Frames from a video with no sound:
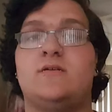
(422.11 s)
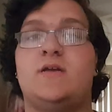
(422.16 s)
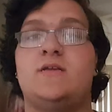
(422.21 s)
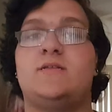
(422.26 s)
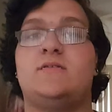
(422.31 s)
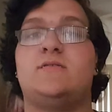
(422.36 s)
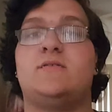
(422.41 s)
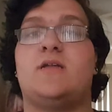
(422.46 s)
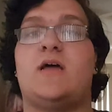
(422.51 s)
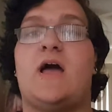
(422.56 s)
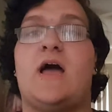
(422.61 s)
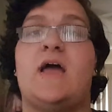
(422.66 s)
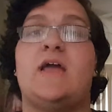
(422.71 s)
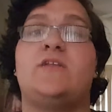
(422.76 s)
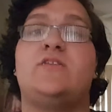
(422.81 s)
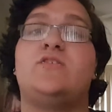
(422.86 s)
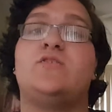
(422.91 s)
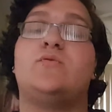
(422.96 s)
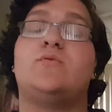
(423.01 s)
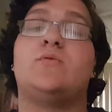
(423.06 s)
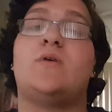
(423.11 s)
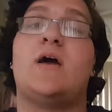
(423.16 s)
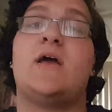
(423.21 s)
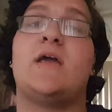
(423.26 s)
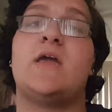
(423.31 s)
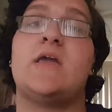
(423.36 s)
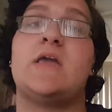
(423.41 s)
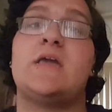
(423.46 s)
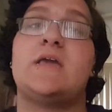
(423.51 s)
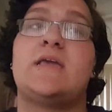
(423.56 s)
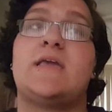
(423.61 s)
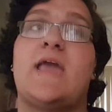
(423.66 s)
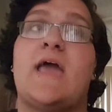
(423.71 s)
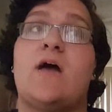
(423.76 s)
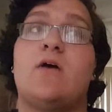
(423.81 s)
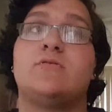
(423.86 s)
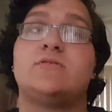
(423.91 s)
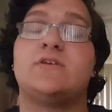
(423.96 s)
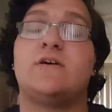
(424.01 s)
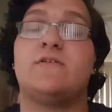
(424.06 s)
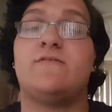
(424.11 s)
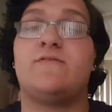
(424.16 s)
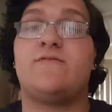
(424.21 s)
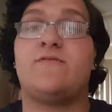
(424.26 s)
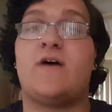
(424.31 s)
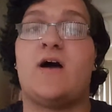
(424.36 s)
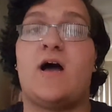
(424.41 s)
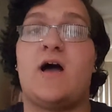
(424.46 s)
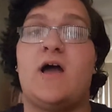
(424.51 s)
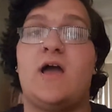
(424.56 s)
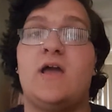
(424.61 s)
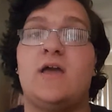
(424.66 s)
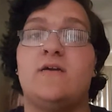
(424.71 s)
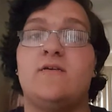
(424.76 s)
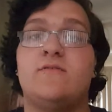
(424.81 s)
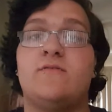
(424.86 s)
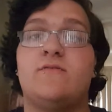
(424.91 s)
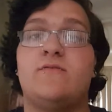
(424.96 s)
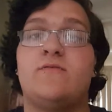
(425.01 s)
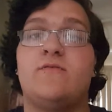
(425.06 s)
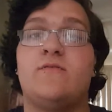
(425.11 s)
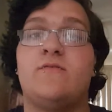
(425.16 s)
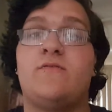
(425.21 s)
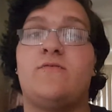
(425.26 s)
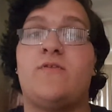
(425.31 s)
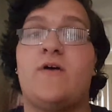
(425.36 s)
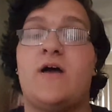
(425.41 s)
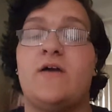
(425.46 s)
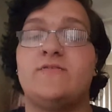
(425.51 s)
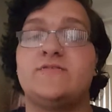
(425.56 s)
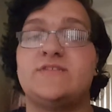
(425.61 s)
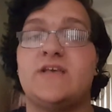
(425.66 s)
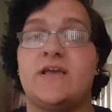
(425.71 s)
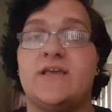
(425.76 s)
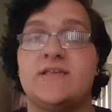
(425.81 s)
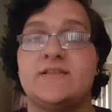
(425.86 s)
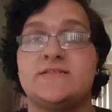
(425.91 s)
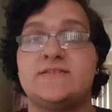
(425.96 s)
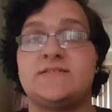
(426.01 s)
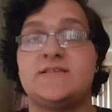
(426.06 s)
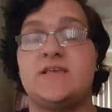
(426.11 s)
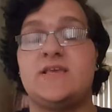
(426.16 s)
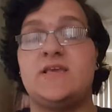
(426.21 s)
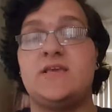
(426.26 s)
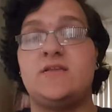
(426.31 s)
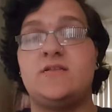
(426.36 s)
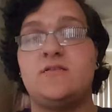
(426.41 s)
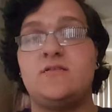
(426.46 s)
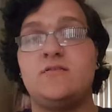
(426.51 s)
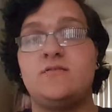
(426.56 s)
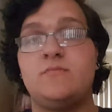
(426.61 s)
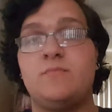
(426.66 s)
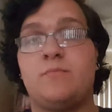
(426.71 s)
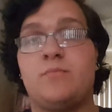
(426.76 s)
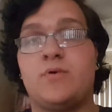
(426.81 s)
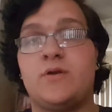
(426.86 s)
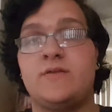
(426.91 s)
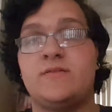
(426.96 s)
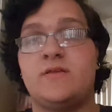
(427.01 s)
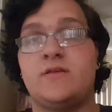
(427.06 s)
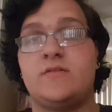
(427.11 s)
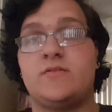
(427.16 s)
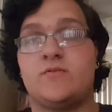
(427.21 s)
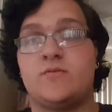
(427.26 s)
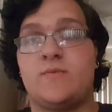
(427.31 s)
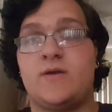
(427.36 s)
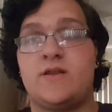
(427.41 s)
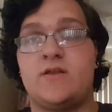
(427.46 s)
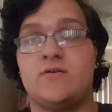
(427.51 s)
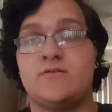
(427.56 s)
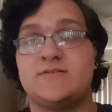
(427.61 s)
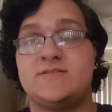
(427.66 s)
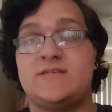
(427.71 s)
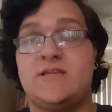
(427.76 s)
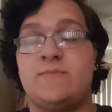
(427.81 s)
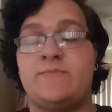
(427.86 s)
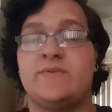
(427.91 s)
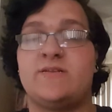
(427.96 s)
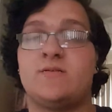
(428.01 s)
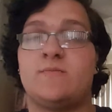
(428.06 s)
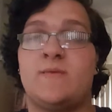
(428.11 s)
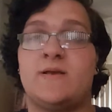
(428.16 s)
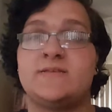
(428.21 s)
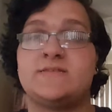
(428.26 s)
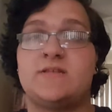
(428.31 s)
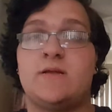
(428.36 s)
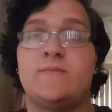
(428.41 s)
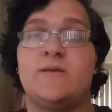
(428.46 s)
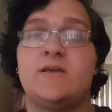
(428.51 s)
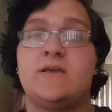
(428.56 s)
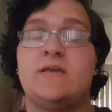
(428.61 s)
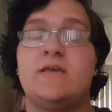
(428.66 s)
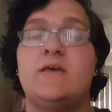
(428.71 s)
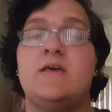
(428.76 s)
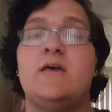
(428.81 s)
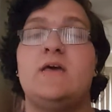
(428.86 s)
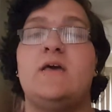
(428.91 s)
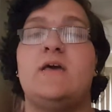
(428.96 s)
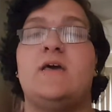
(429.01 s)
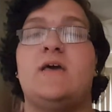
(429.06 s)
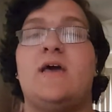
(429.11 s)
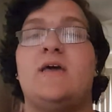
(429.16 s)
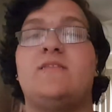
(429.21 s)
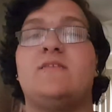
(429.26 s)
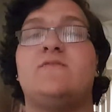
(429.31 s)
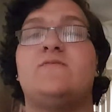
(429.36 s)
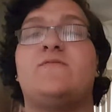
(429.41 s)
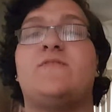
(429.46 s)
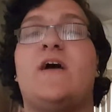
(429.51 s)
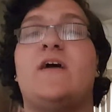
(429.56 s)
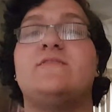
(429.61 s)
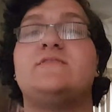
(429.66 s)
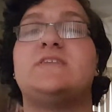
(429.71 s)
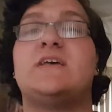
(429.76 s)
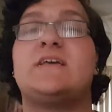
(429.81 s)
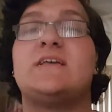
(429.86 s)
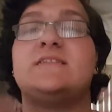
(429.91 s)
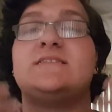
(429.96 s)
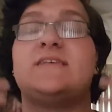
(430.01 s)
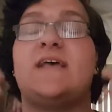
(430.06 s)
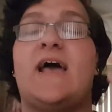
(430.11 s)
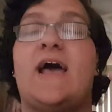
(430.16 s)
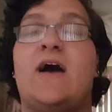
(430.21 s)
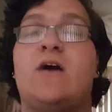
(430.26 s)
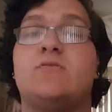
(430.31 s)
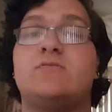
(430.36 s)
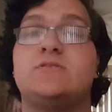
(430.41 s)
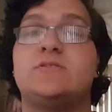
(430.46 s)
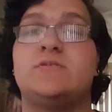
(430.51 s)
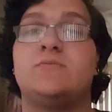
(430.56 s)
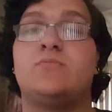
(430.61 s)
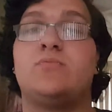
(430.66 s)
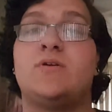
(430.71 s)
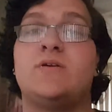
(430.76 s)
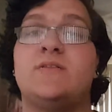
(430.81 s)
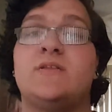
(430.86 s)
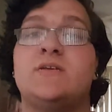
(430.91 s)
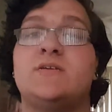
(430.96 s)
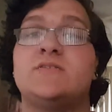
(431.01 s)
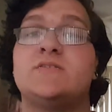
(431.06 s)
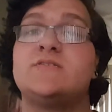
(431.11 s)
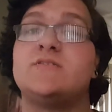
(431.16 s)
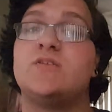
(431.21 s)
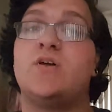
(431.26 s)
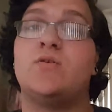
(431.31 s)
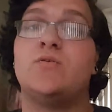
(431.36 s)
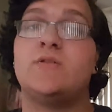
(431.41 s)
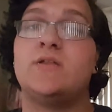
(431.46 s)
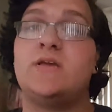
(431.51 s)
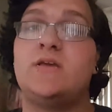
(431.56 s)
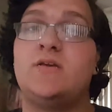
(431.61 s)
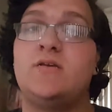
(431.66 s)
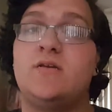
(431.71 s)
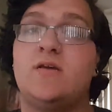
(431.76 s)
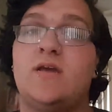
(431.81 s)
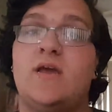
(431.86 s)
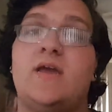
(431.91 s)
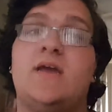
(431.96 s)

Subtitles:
And I do a count of 5 seconds in, breathing through my nose deep into my stomach, and then 5 seconds out, breathing slowly.